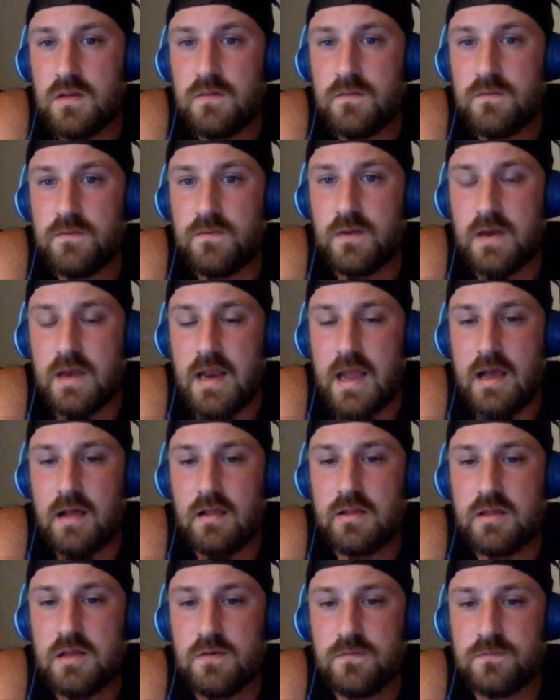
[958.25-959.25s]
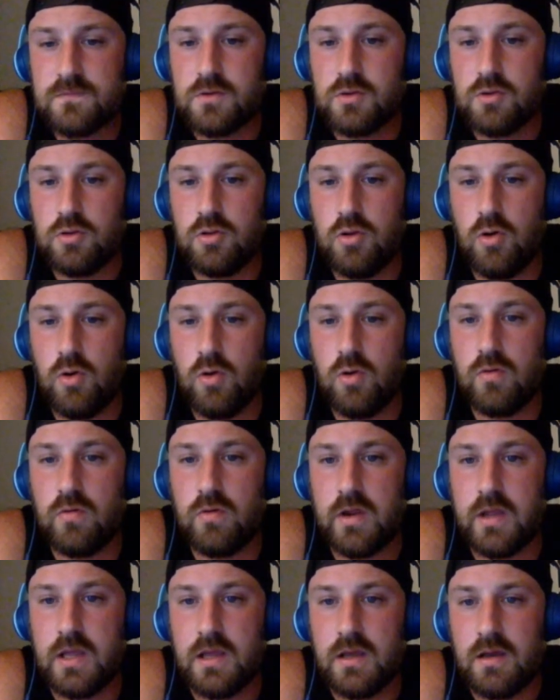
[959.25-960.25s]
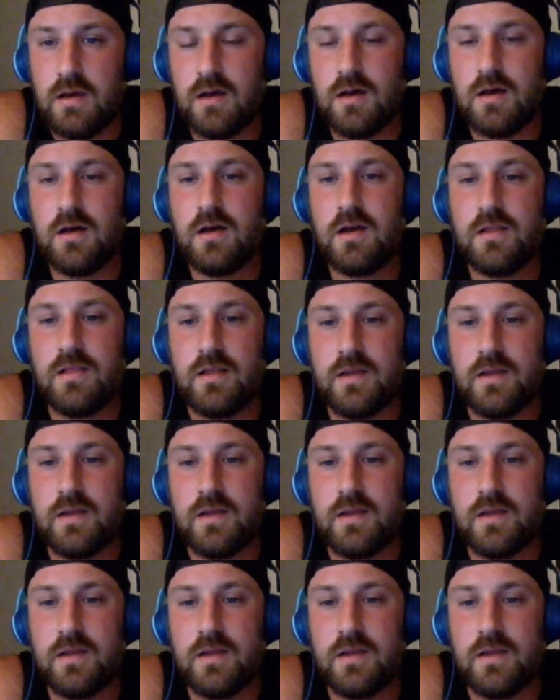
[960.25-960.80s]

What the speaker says: Finale of Glory. I like